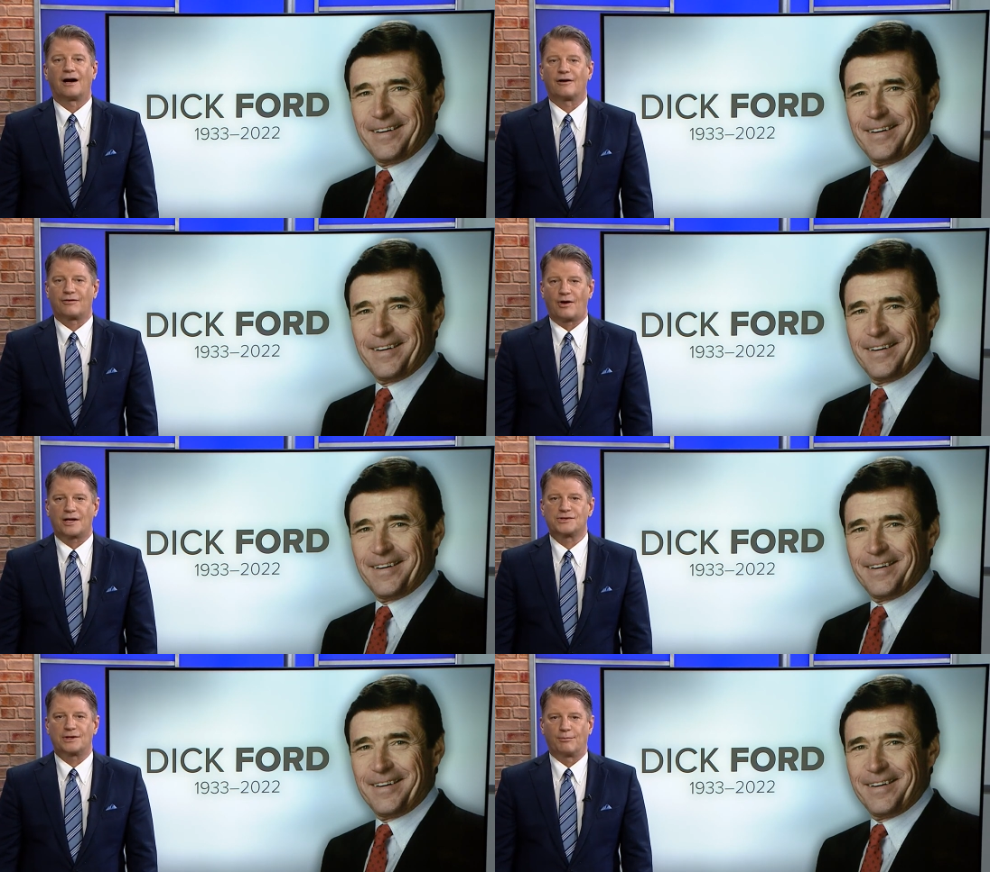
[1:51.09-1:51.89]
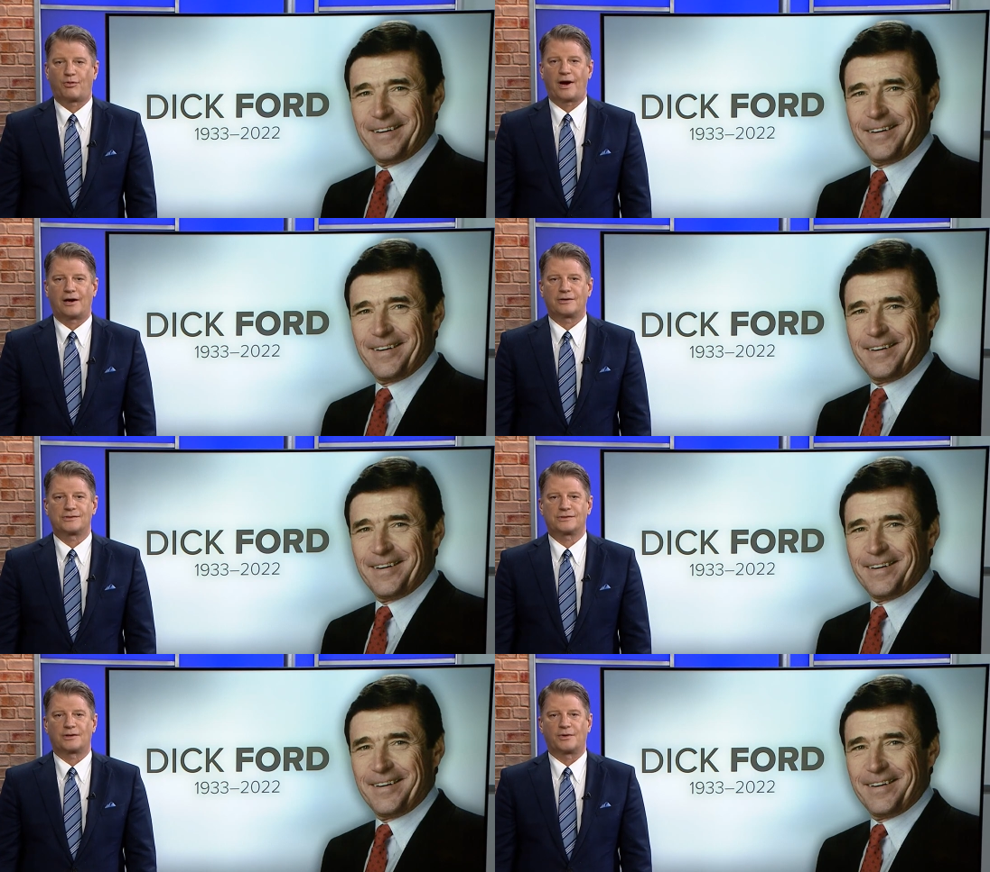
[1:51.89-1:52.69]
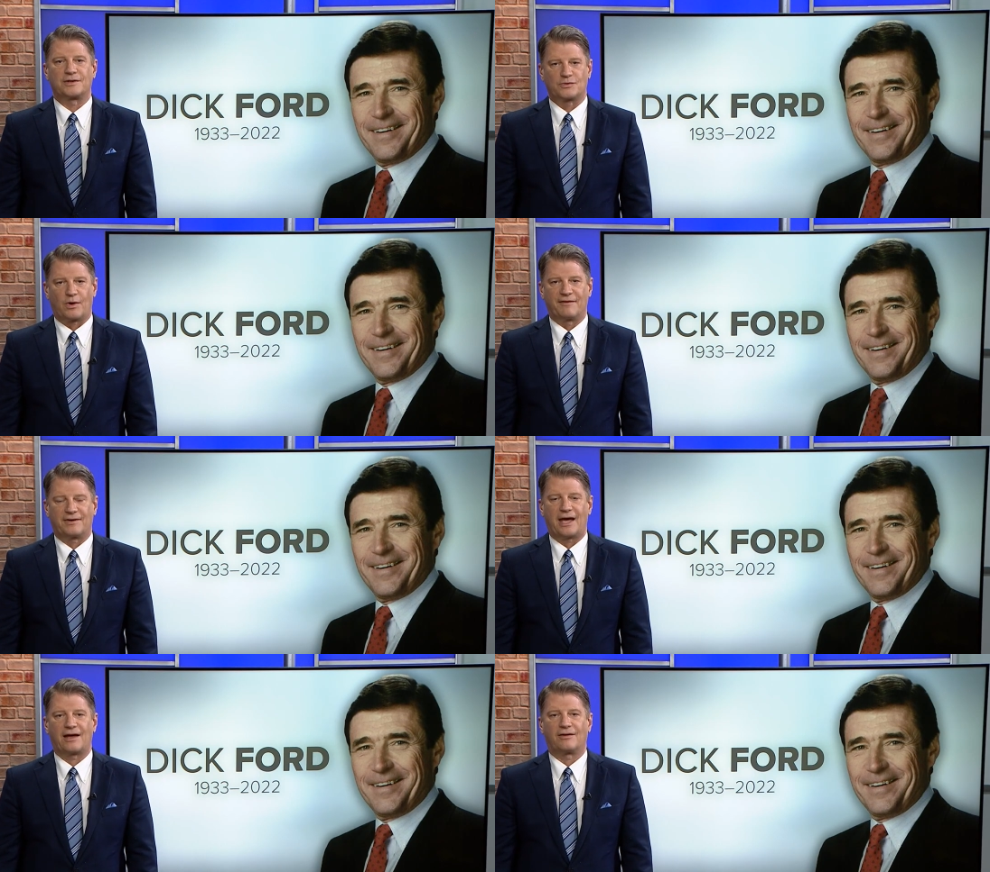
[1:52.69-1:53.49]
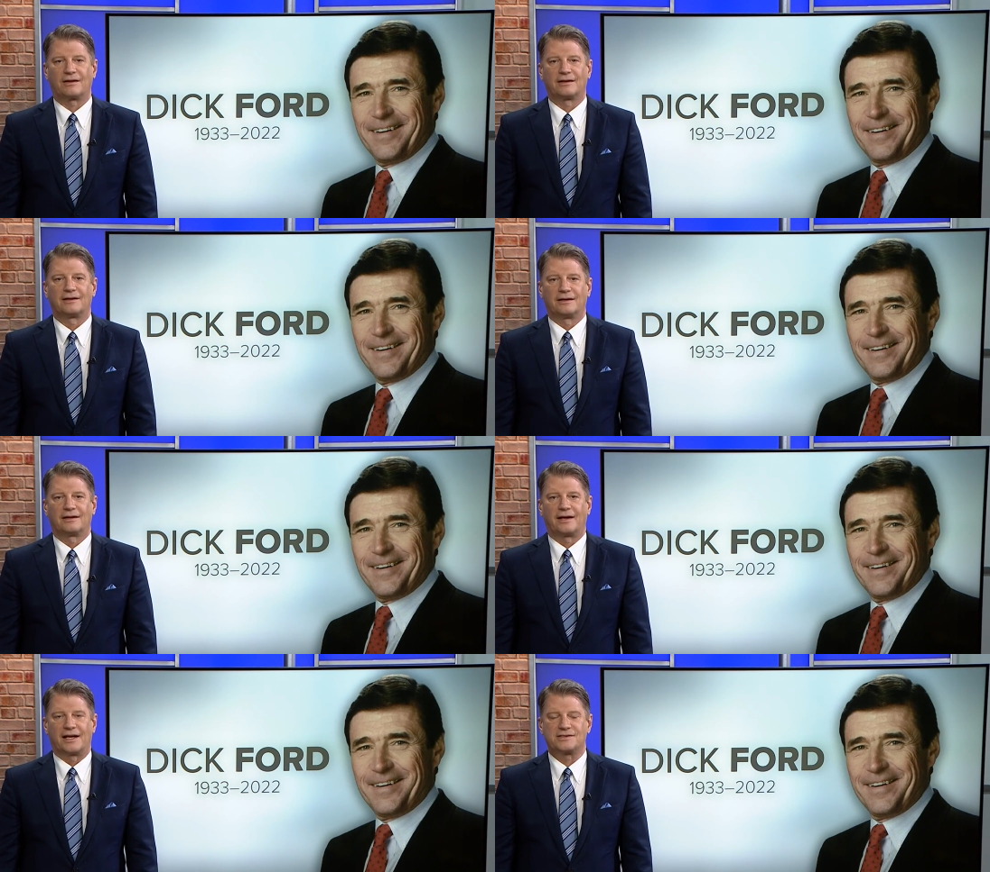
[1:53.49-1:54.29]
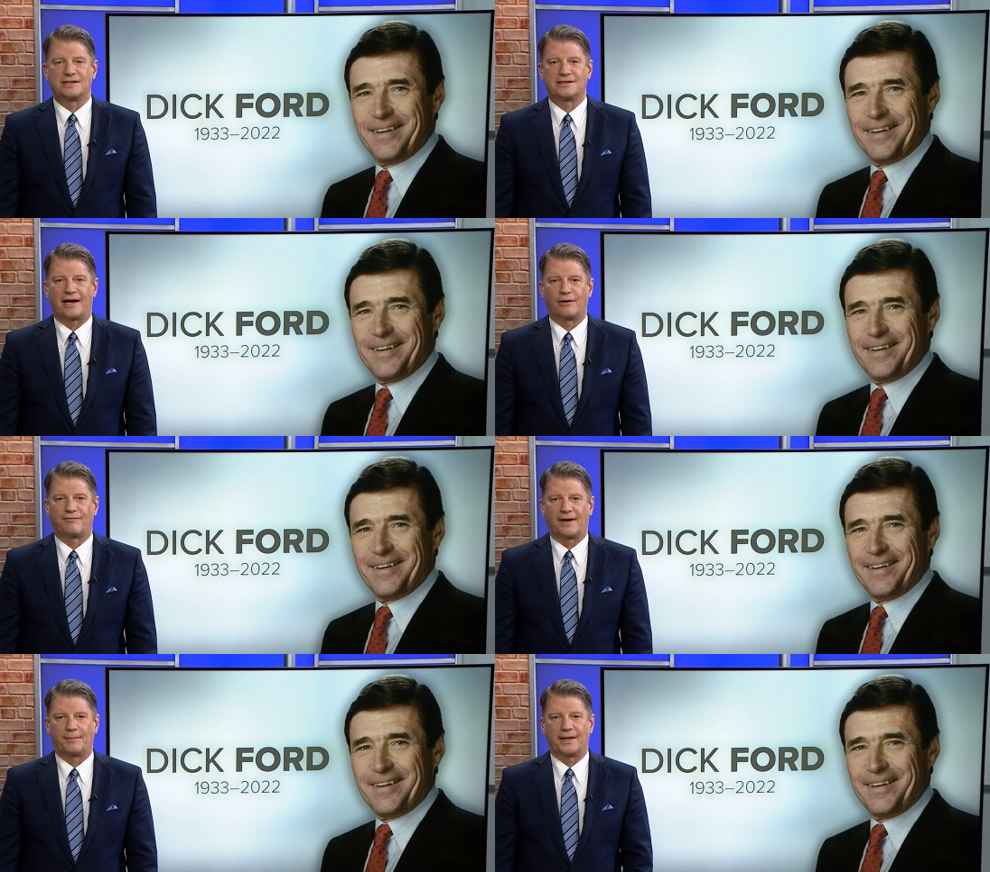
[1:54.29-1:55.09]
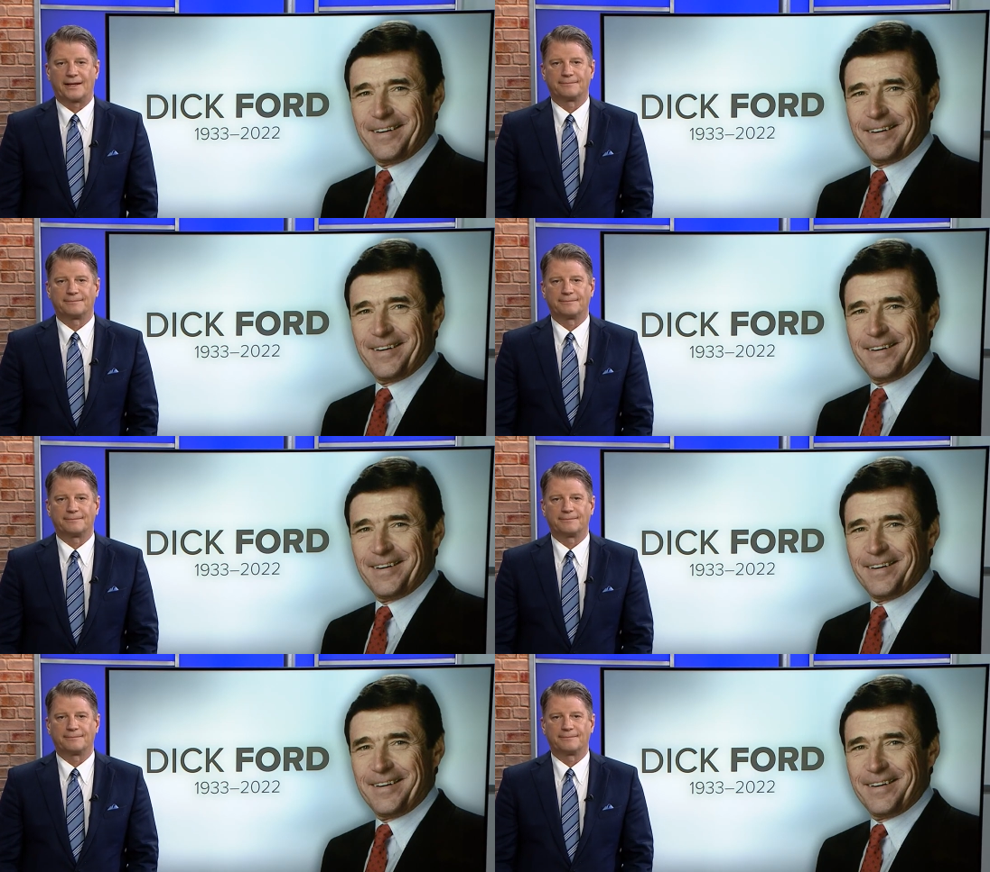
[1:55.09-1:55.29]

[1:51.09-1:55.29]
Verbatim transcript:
Speaker 1: Our thoughts and prayers are with his wife, Gail, and his entire family.